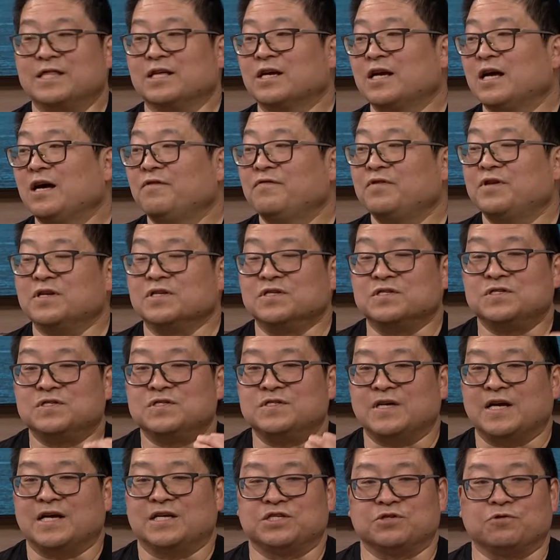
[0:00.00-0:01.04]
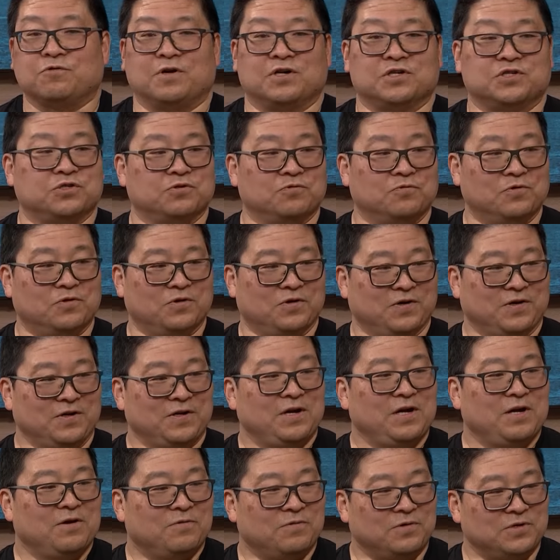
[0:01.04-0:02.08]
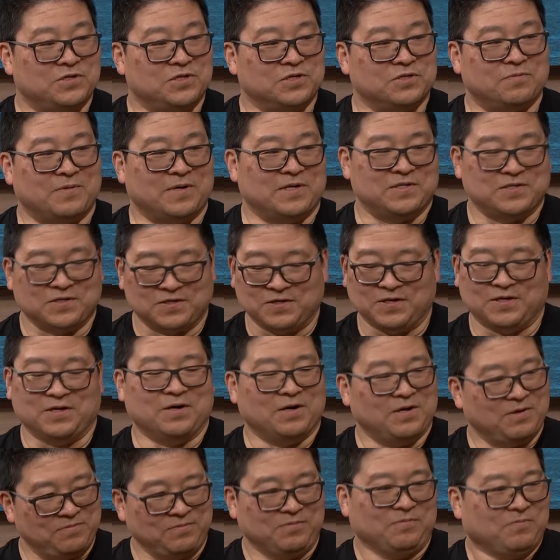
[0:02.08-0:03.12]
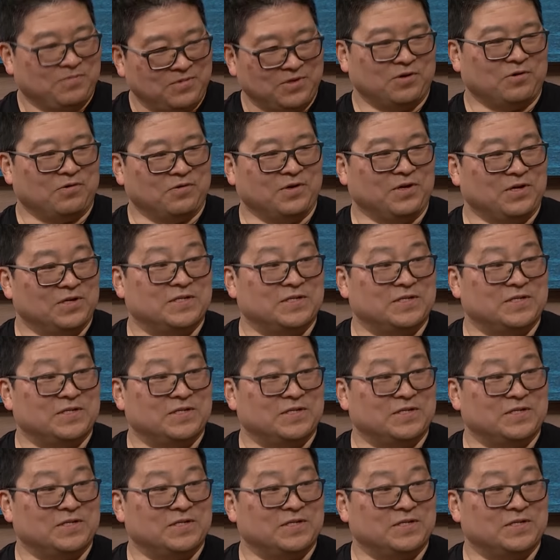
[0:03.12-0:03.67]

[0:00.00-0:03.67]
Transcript: the coveted Sasquatch award, which is basically a, literally a